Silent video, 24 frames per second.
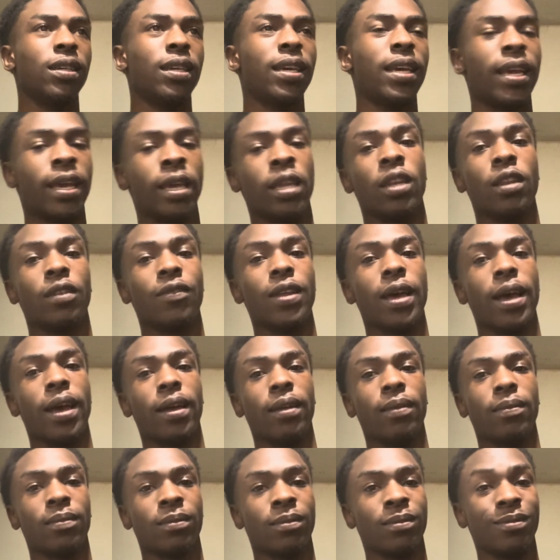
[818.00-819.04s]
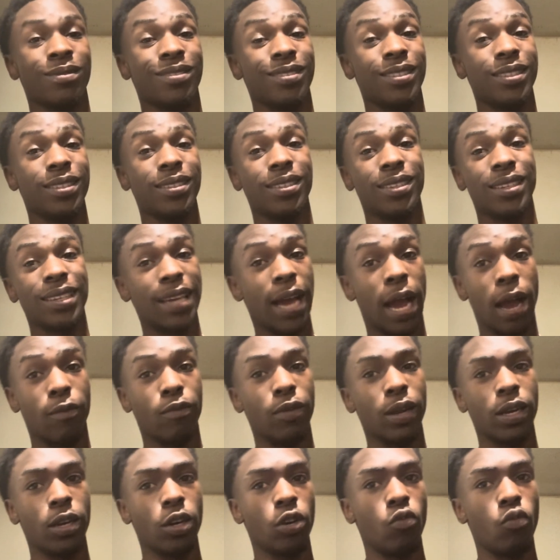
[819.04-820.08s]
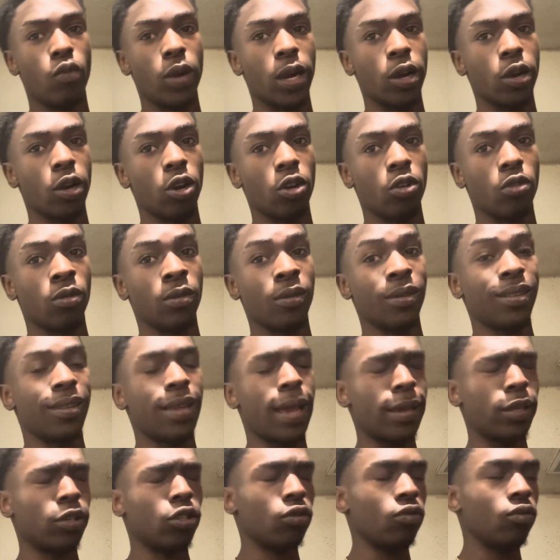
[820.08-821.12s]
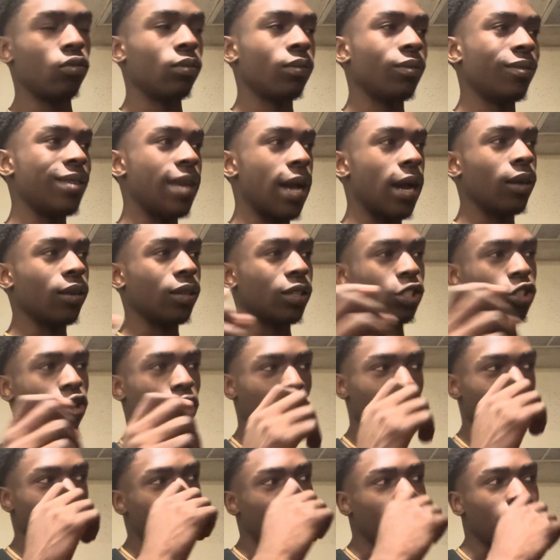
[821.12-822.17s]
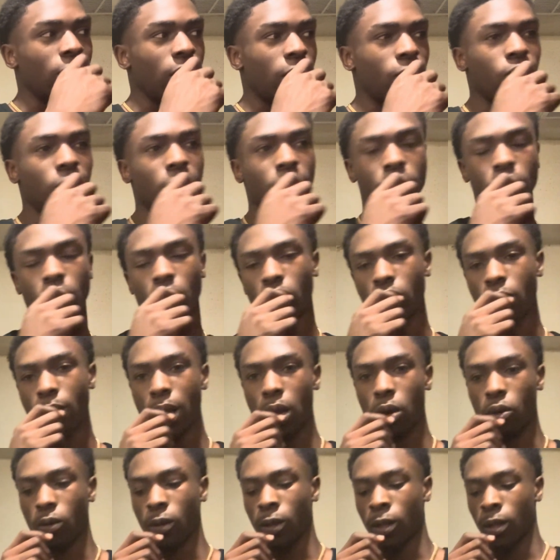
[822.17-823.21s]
Ended that. Got rid of the weirdo. Thank you. Now let's talk about what I want to talk about.